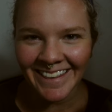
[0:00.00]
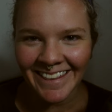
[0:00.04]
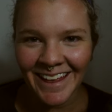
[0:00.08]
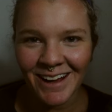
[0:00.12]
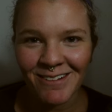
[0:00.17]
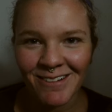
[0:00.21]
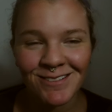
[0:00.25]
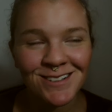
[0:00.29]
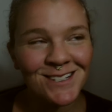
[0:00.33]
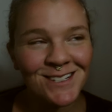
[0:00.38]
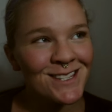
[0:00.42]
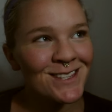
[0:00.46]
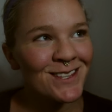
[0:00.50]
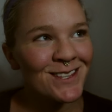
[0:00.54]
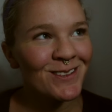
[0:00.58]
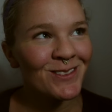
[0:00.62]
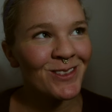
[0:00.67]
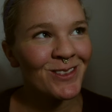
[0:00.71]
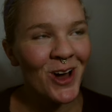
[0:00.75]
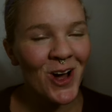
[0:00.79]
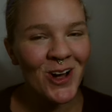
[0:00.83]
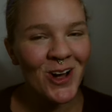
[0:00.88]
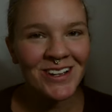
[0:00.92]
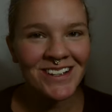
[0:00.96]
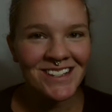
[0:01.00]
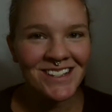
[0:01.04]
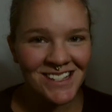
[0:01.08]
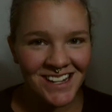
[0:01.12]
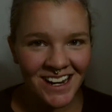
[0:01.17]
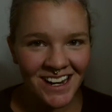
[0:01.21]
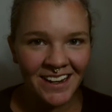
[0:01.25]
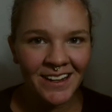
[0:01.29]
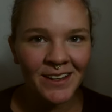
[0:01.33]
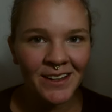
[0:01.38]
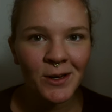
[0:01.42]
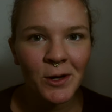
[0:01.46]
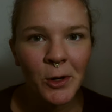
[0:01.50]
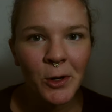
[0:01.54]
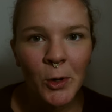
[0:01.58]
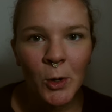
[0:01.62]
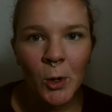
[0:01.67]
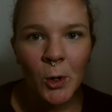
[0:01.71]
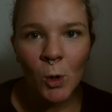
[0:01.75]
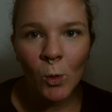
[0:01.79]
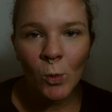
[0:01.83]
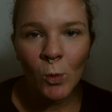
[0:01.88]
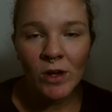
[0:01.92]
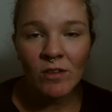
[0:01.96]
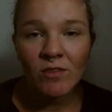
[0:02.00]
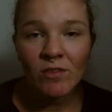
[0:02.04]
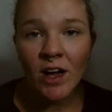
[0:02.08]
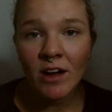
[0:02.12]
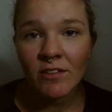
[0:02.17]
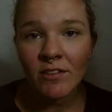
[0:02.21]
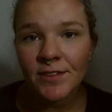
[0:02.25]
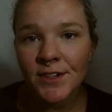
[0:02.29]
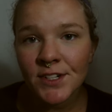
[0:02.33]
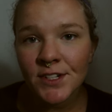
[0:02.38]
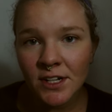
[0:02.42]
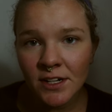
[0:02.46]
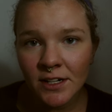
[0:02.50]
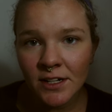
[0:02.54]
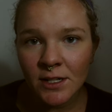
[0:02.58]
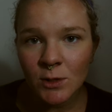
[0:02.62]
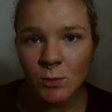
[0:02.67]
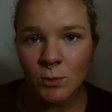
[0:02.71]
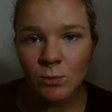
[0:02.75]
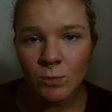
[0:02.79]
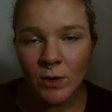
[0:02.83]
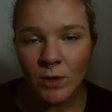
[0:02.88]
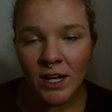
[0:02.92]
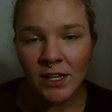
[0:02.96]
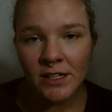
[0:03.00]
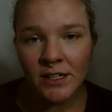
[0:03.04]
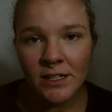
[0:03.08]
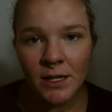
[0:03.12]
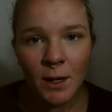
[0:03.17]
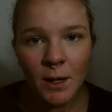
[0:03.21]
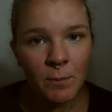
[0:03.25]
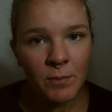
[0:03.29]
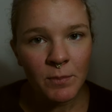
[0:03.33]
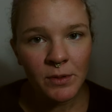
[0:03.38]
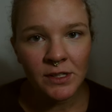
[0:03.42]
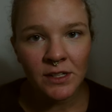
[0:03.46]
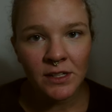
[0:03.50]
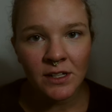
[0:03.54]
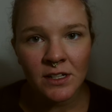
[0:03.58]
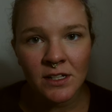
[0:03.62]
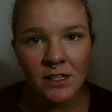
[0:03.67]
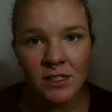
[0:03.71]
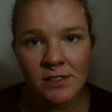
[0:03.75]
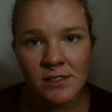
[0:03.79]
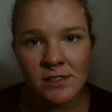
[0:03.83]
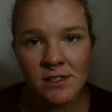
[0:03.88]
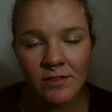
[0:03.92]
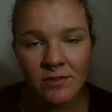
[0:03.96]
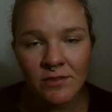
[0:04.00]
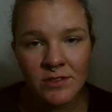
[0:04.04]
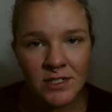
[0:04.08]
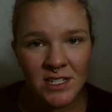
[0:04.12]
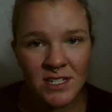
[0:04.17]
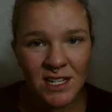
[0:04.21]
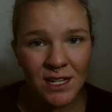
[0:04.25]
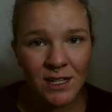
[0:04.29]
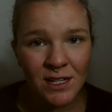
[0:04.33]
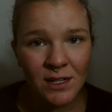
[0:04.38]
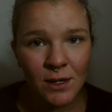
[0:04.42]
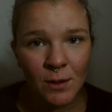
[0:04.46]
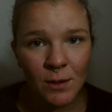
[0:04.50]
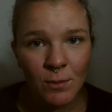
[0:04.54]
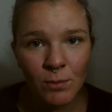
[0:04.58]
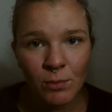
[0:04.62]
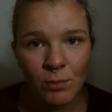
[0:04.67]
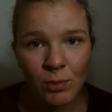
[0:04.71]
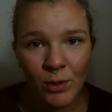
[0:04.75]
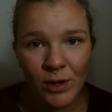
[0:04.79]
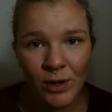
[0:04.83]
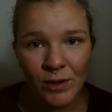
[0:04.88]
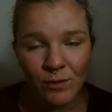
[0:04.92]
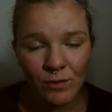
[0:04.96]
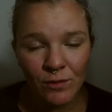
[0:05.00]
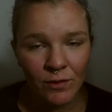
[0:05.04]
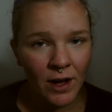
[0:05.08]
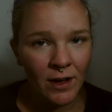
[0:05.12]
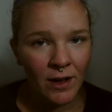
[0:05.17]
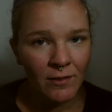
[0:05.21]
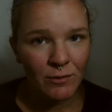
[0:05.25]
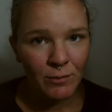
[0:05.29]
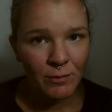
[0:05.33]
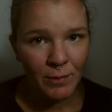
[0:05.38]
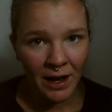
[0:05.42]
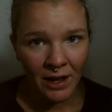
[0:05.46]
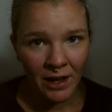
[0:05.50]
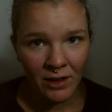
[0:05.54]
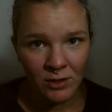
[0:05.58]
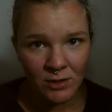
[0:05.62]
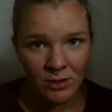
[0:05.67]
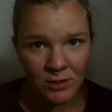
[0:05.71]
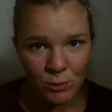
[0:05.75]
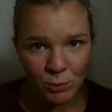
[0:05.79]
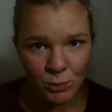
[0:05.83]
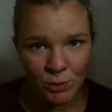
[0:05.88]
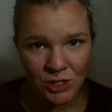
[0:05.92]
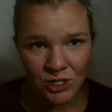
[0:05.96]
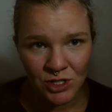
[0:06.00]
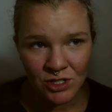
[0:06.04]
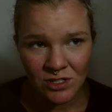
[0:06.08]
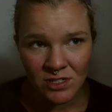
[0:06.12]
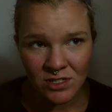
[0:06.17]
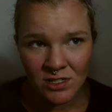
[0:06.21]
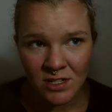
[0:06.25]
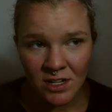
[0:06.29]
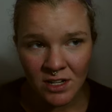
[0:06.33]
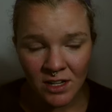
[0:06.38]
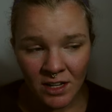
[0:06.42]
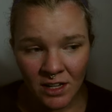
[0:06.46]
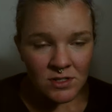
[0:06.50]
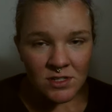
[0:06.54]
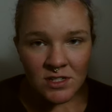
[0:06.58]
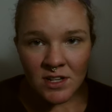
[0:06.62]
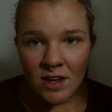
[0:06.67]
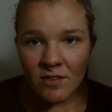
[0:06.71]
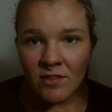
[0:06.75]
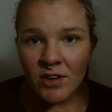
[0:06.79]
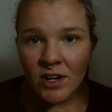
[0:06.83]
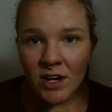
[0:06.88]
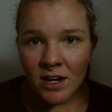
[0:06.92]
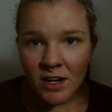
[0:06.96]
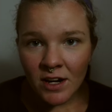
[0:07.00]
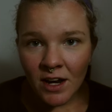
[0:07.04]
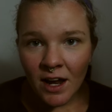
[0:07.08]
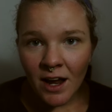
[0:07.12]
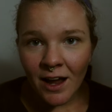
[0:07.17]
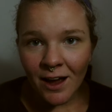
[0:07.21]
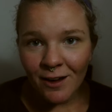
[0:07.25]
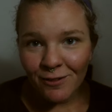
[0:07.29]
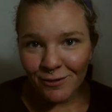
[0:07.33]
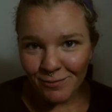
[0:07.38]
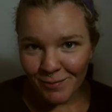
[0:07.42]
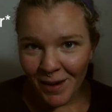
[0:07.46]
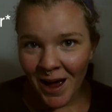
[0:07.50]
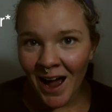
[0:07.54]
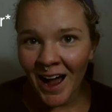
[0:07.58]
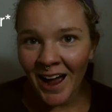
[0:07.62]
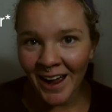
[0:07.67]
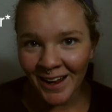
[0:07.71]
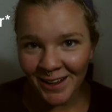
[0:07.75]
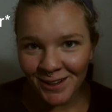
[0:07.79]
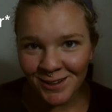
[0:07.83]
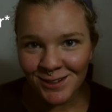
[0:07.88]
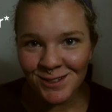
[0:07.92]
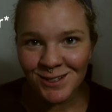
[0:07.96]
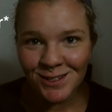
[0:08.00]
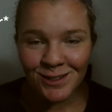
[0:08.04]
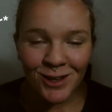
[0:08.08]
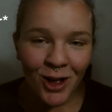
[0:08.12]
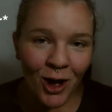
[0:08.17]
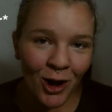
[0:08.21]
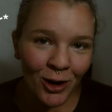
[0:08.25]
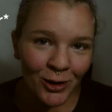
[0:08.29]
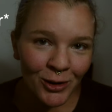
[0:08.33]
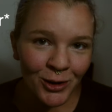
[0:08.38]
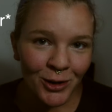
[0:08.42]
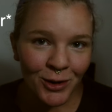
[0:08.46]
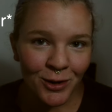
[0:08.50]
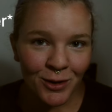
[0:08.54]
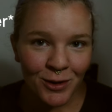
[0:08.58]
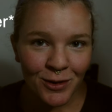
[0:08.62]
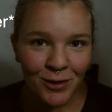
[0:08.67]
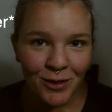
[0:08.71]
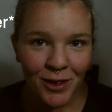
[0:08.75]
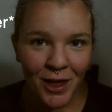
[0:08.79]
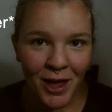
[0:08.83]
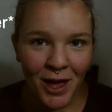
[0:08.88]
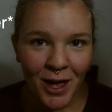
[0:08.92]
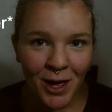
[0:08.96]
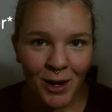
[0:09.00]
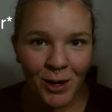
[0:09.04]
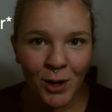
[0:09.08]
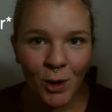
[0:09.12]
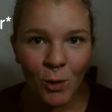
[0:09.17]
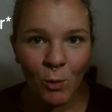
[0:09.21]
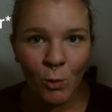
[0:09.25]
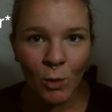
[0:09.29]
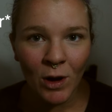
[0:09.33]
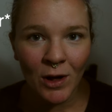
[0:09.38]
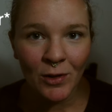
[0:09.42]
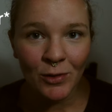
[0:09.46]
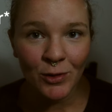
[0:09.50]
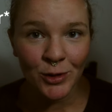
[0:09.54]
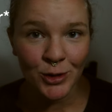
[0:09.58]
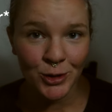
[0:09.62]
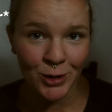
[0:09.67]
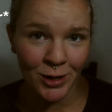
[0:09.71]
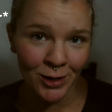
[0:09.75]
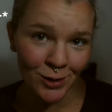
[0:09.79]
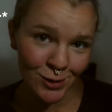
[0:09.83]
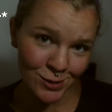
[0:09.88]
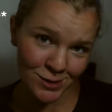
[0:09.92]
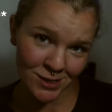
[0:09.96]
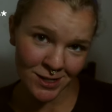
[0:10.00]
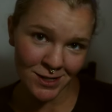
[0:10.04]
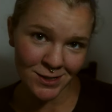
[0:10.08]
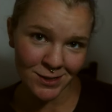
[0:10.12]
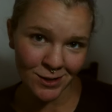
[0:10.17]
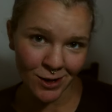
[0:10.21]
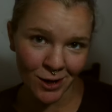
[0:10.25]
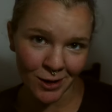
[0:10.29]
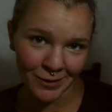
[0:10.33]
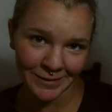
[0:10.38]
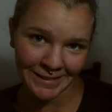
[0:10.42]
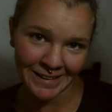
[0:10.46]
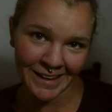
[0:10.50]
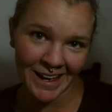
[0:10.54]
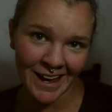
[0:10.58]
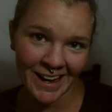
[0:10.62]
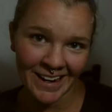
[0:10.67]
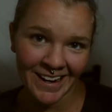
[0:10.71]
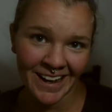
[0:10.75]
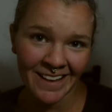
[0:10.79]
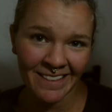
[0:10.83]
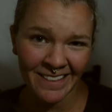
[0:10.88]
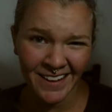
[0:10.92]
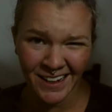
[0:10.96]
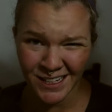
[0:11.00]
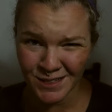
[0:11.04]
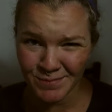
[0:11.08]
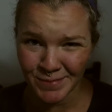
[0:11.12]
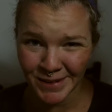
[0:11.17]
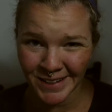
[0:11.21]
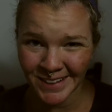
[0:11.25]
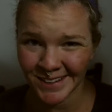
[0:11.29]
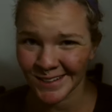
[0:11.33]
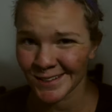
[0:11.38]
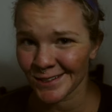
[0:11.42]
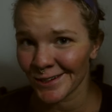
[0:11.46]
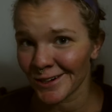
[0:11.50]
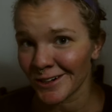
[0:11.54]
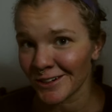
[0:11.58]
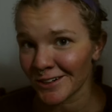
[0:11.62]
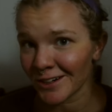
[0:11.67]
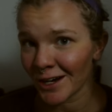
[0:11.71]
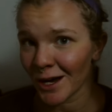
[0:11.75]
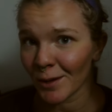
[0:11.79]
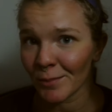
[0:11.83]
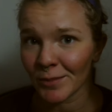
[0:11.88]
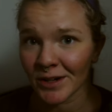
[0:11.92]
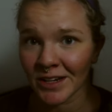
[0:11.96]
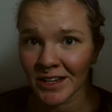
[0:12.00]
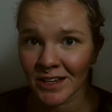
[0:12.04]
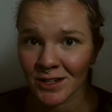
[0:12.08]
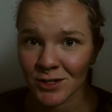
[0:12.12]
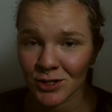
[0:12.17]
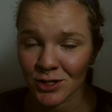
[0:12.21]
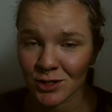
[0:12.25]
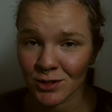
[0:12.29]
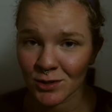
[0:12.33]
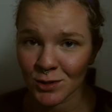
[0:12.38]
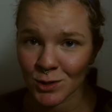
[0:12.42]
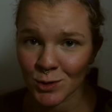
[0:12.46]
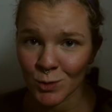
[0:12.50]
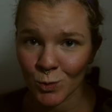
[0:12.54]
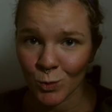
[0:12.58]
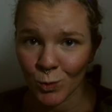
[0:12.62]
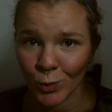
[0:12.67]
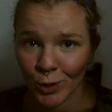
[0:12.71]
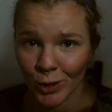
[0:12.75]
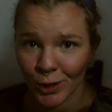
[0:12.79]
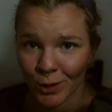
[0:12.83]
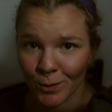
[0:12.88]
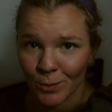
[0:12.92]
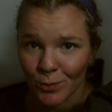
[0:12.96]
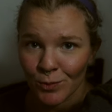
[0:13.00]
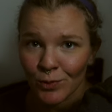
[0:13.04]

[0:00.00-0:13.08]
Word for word: that was the longest hike we have ever done. It ended up being 17.5 miles, which is seven and a half miles longer than what the trail says online, and that's because our accommodations were